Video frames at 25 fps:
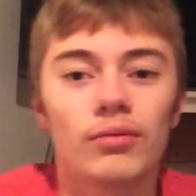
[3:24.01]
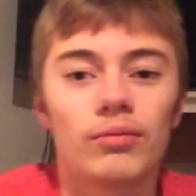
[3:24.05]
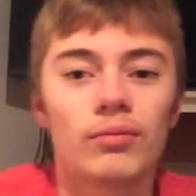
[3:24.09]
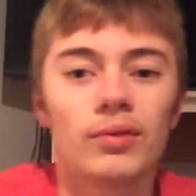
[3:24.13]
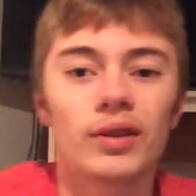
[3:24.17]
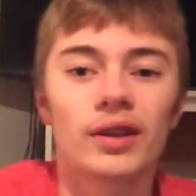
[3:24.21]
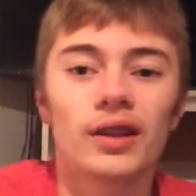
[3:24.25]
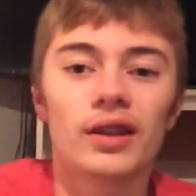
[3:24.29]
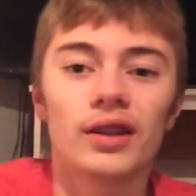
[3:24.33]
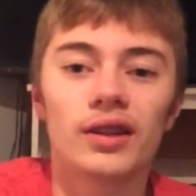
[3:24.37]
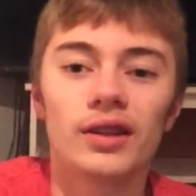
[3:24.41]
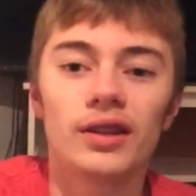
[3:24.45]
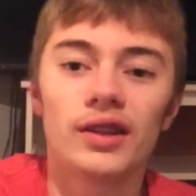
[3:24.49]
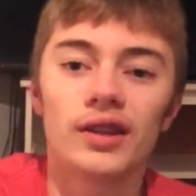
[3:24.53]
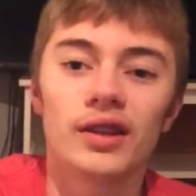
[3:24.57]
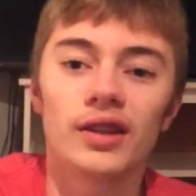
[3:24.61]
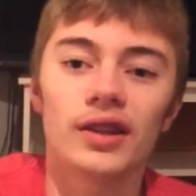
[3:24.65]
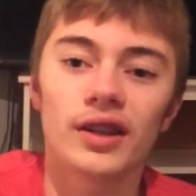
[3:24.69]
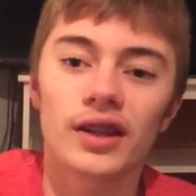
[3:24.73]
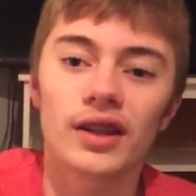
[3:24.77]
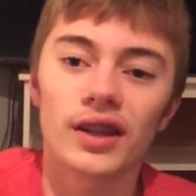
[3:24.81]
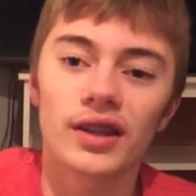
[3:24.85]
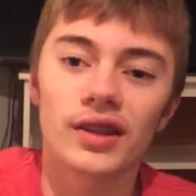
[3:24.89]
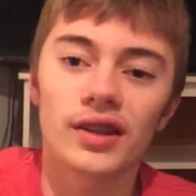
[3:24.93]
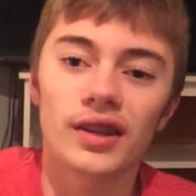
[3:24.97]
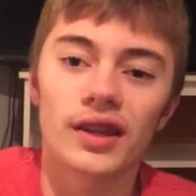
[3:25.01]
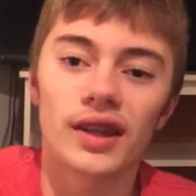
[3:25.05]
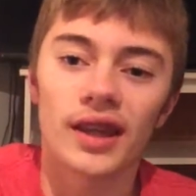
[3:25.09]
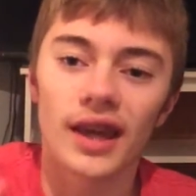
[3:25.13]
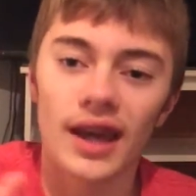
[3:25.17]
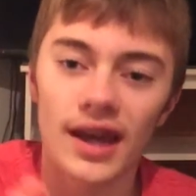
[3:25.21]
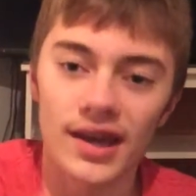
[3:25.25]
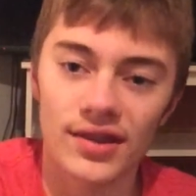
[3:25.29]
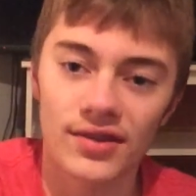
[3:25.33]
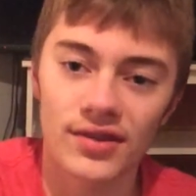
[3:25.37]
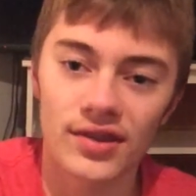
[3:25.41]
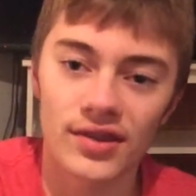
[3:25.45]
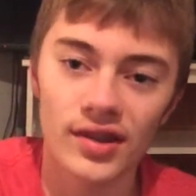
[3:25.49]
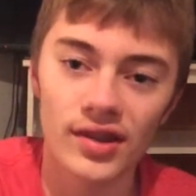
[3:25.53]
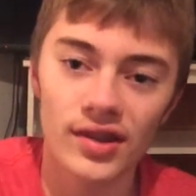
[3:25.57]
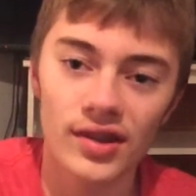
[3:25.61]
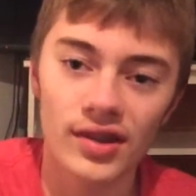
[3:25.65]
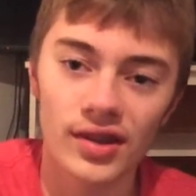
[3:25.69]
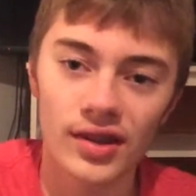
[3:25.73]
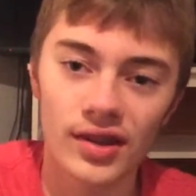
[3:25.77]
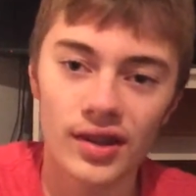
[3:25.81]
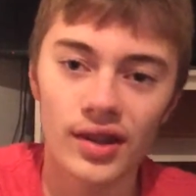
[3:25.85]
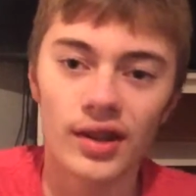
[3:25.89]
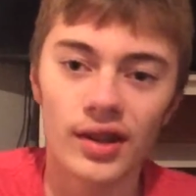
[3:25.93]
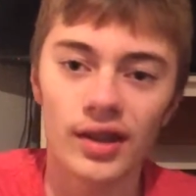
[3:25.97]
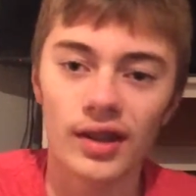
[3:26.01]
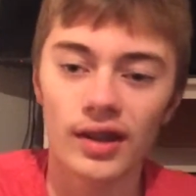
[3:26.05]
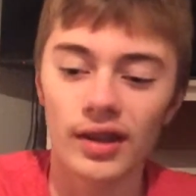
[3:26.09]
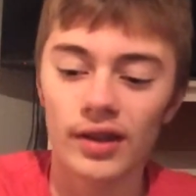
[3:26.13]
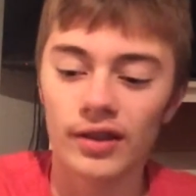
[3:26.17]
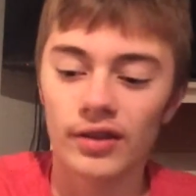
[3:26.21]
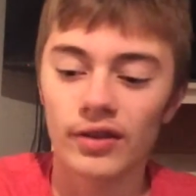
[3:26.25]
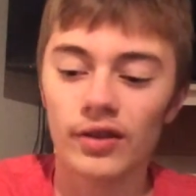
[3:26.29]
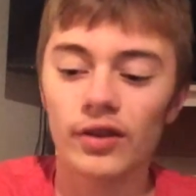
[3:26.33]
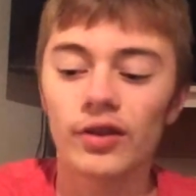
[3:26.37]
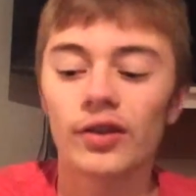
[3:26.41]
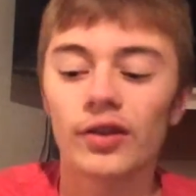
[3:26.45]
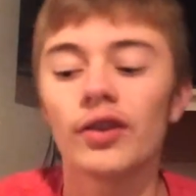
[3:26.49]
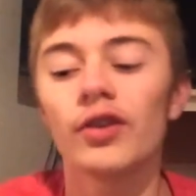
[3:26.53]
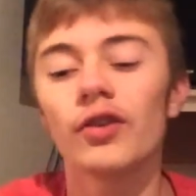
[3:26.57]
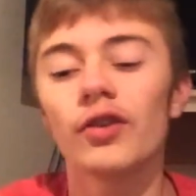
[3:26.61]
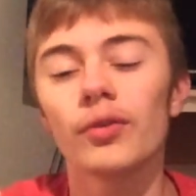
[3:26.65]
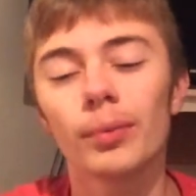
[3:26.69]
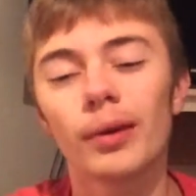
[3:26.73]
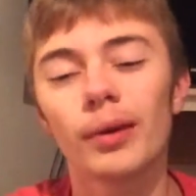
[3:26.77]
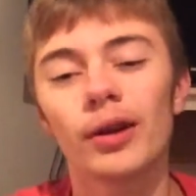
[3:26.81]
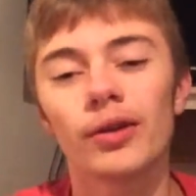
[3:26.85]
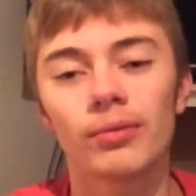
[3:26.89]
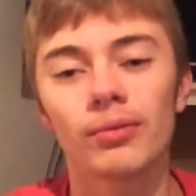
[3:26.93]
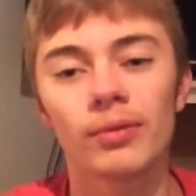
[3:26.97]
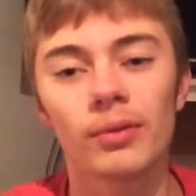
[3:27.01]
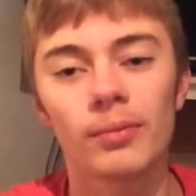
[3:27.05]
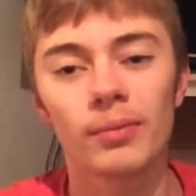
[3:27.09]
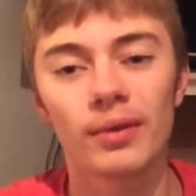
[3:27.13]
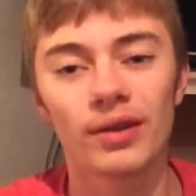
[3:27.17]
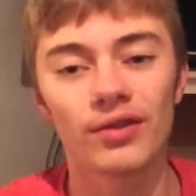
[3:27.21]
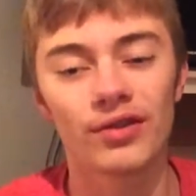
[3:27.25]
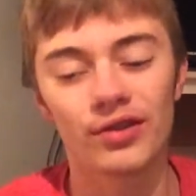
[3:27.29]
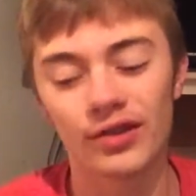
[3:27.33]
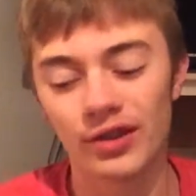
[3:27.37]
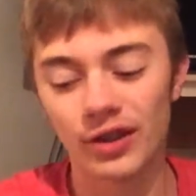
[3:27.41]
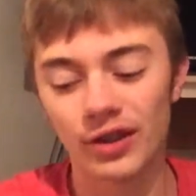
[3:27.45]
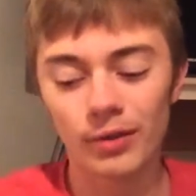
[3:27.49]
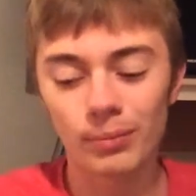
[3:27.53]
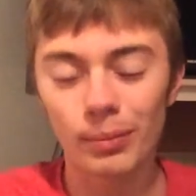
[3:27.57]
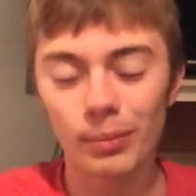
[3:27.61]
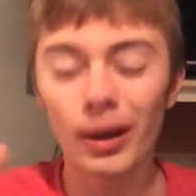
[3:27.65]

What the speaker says: when it didn't cut to Cassie, those parts went by slow.